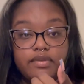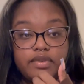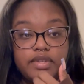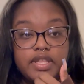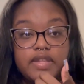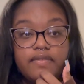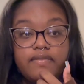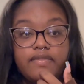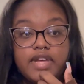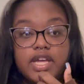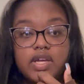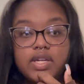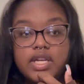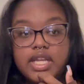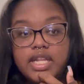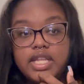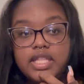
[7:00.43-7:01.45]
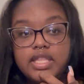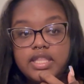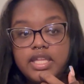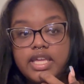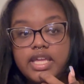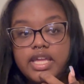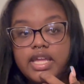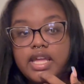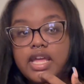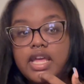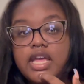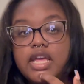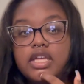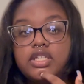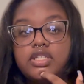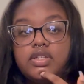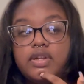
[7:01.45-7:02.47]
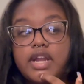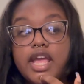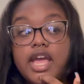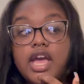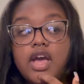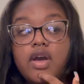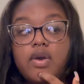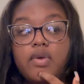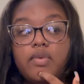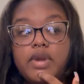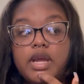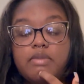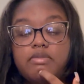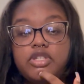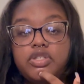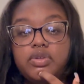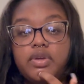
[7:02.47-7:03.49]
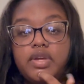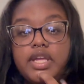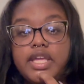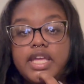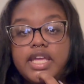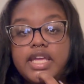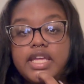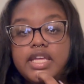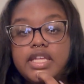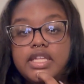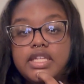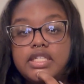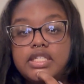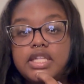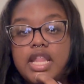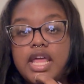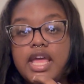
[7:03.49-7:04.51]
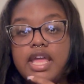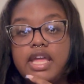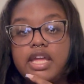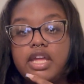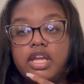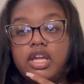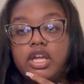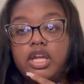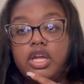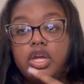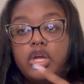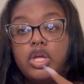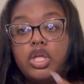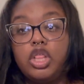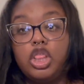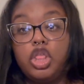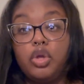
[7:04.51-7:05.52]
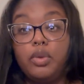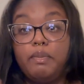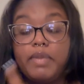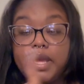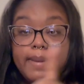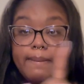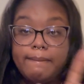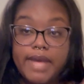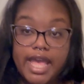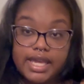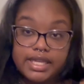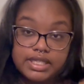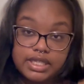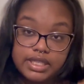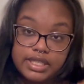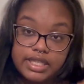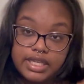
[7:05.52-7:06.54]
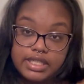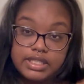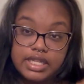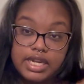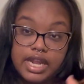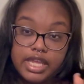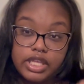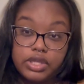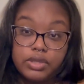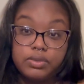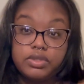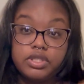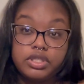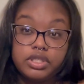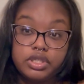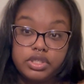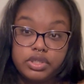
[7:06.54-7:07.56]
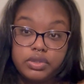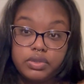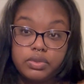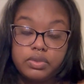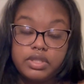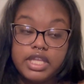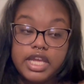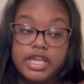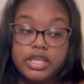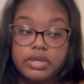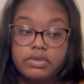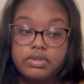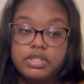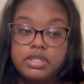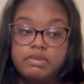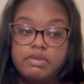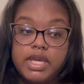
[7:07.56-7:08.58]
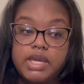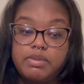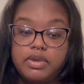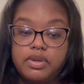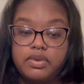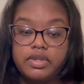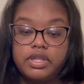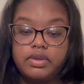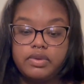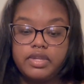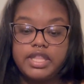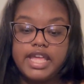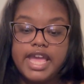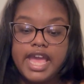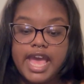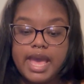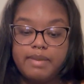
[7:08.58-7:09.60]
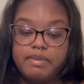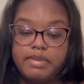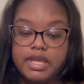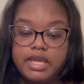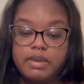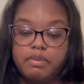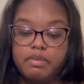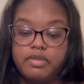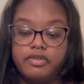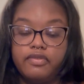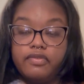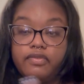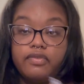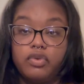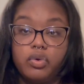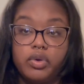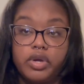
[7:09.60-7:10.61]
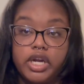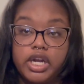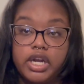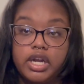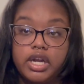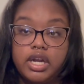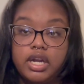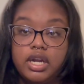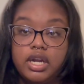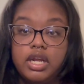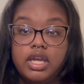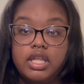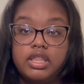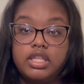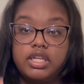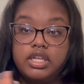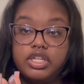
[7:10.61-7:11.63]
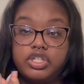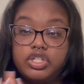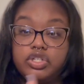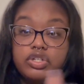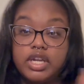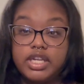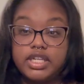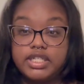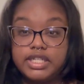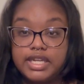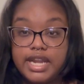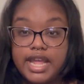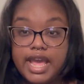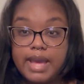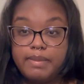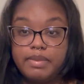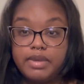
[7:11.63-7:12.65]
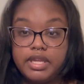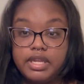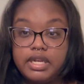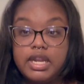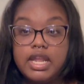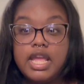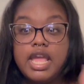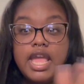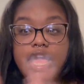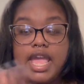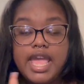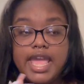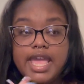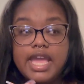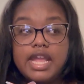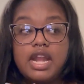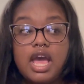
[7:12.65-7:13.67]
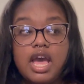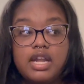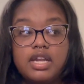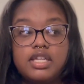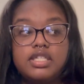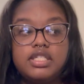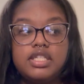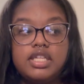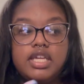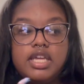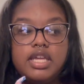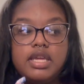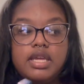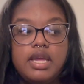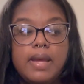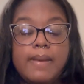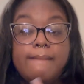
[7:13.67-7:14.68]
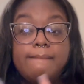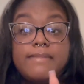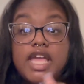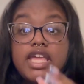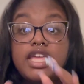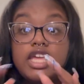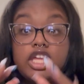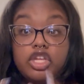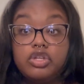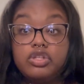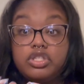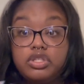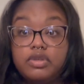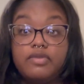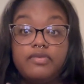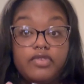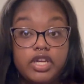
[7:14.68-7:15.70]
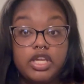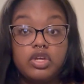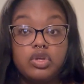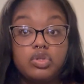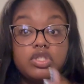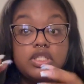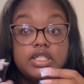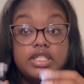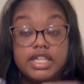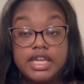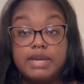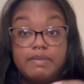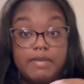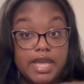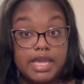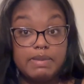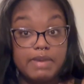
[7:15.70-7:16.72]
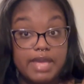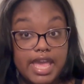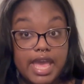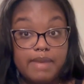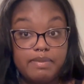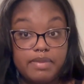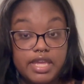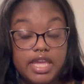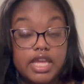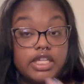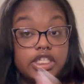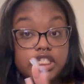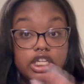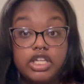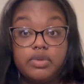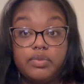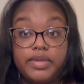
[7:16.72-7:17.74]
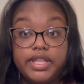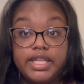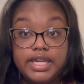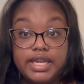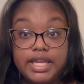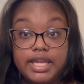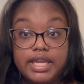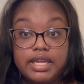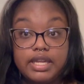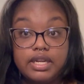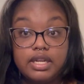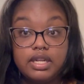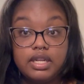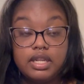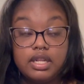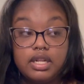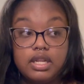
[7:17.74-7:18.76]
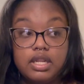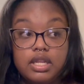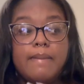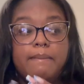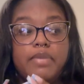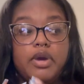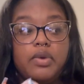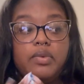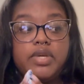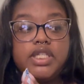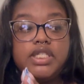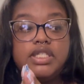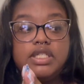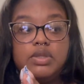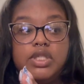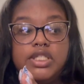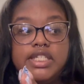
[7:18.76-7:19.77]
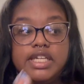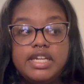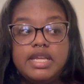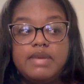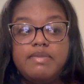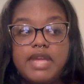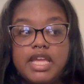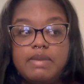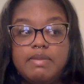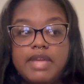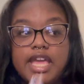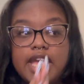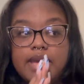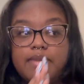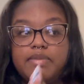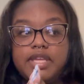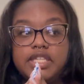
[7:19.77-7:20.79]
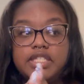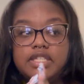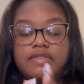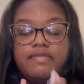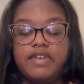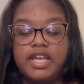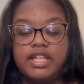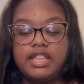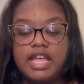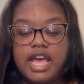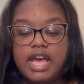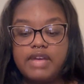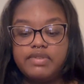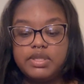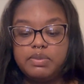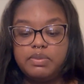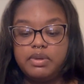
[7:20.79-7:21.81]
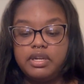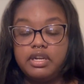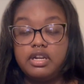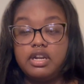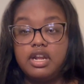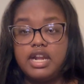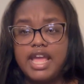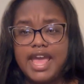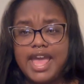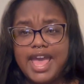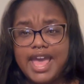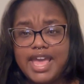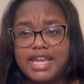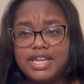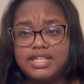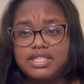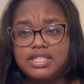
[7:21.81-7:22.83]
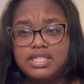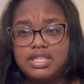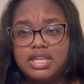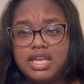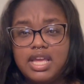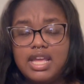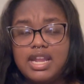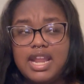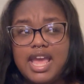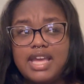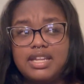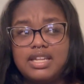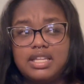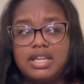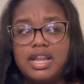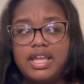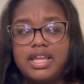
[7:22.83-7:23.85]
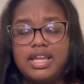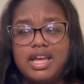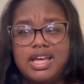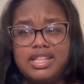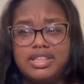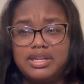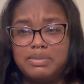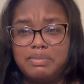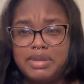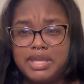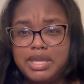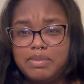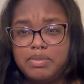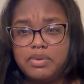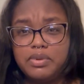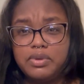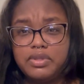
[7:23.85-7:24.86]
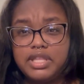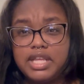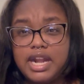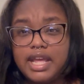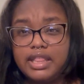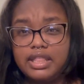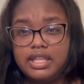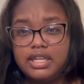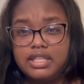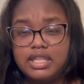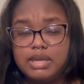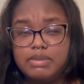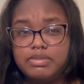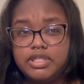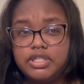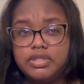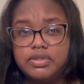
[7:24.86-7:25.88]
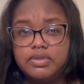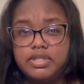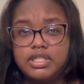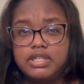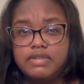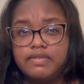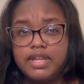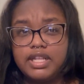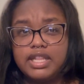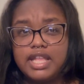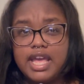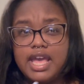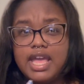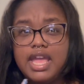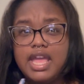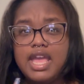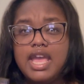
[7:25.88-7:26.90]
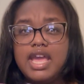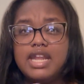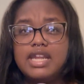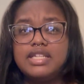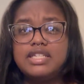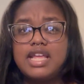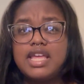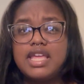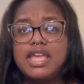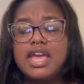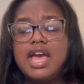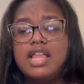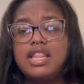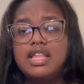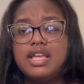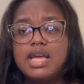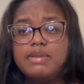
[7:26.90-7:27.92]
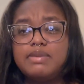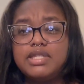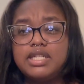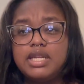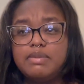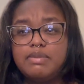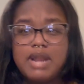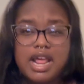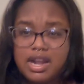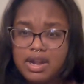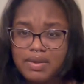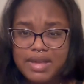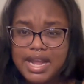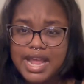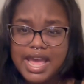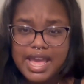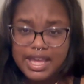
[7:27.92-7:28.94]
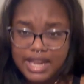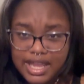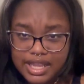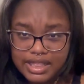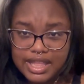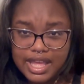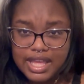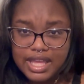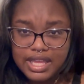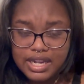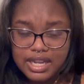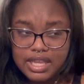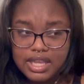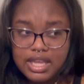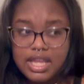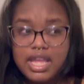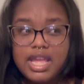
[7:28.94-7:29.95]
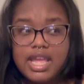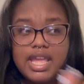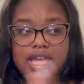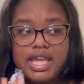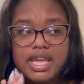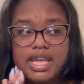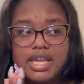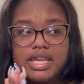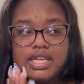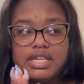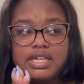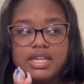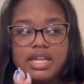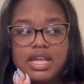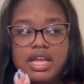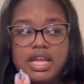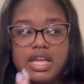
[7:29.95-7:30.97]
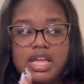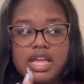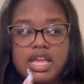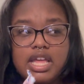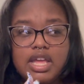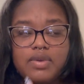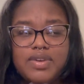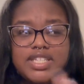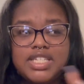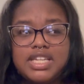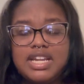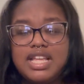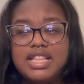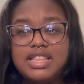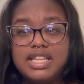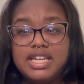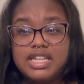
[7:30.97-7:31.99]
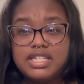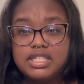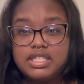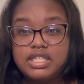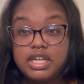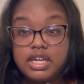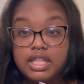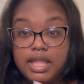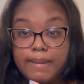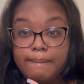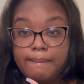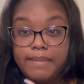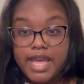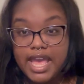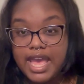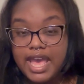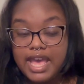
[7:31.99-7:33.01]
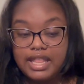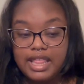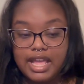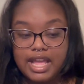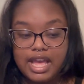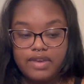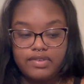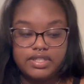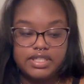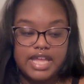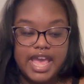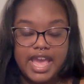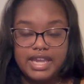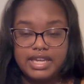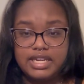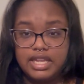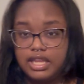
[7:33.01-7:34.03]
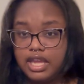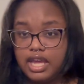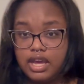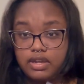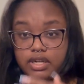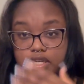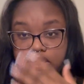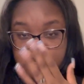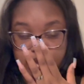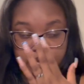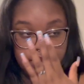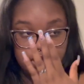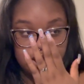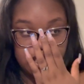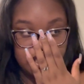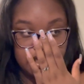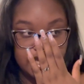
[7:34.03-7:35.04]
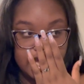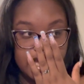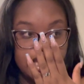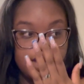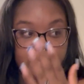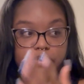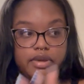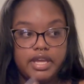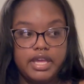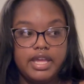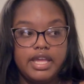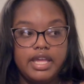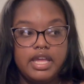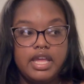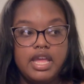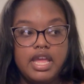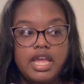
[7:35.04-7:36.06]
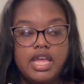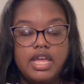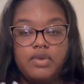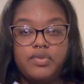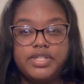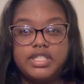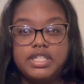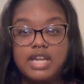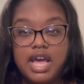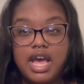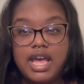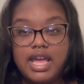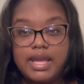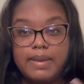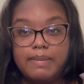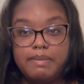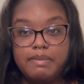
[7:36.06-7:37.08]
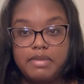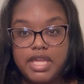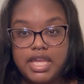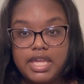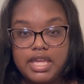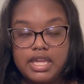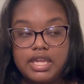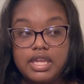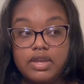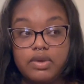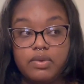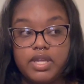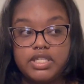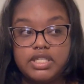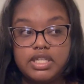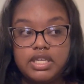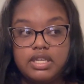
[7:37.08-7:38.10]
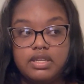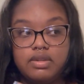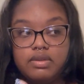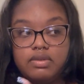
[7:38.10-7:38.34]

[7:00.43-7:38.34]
really found anything. So now what I'm doing is, like, looping back to things that I used to do that used to make me really, really happy before the destruction happened. And honestly, making YouTube videos did make me happy. It genuinely did. But what didn't make me happy is the fact that I was putting on an act and acting like other people that I looked up to and stuff like that. And it's like, yeah, I look up to them, but I don't gotta act like that. And it wasn't nothing necessarily bad, like I was acting out or something like that, but it was not me. It wasn't